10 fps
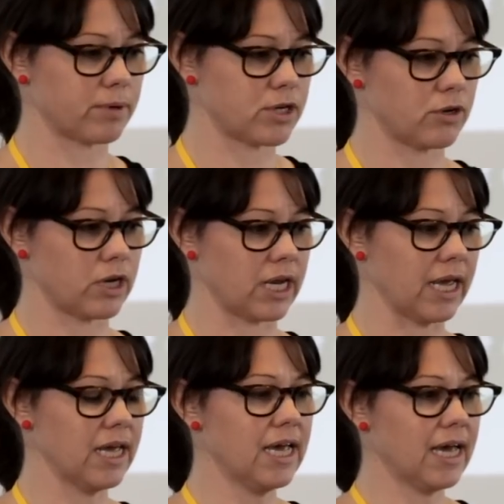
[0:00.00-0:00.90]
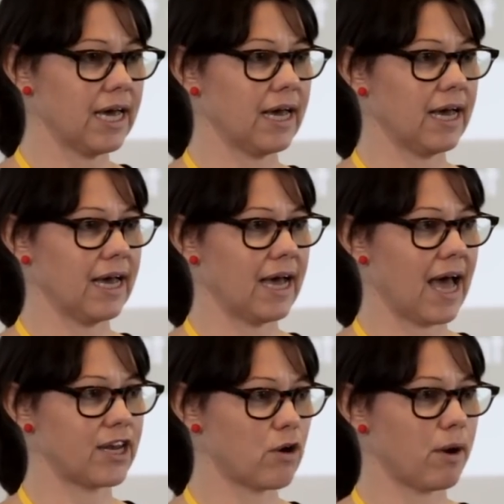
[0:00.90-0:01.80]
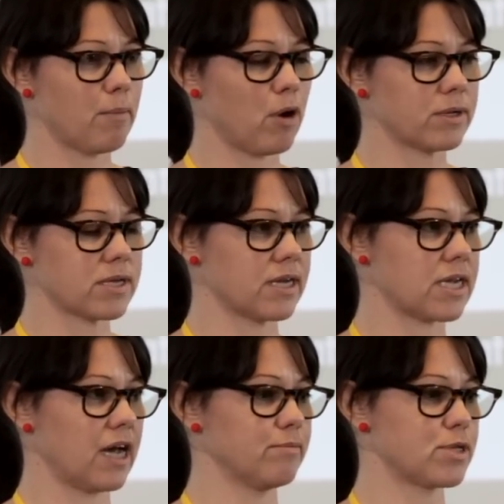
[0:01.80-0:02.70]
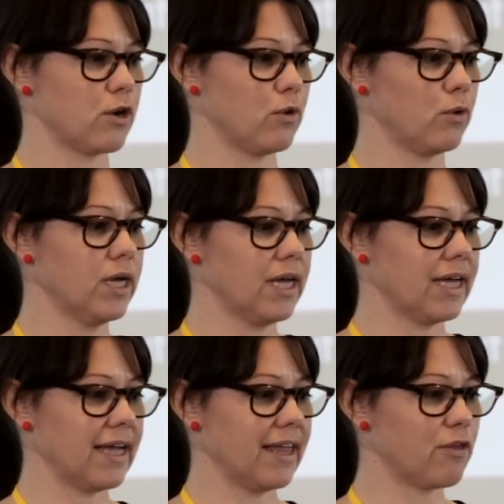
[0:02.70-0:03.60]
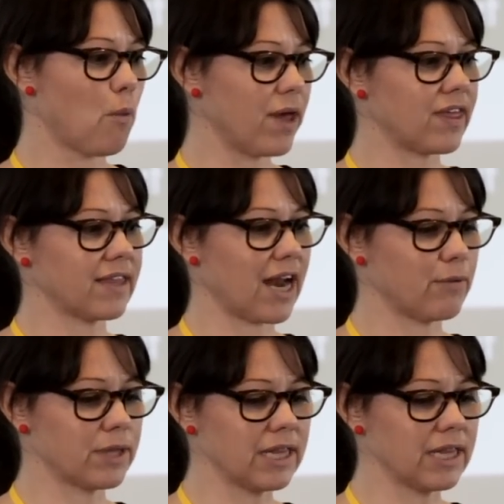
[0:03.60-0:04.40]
opportunity. I know I'm almost out of time, so the one thing that I